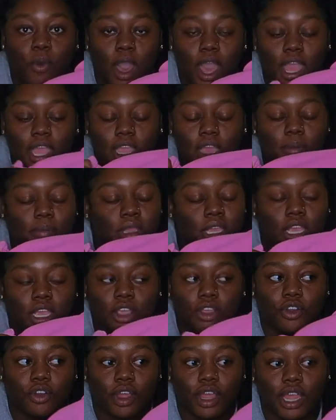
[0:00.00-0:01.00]
white. I mean
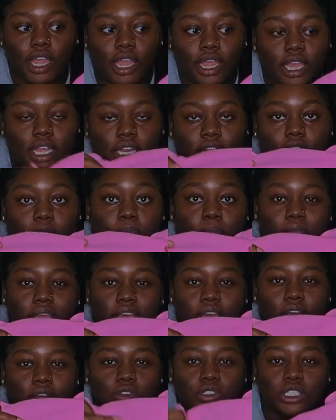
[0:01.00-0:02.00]
in gray, and then
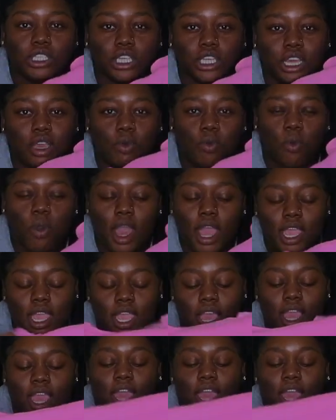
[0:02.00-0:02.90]
PLT in white.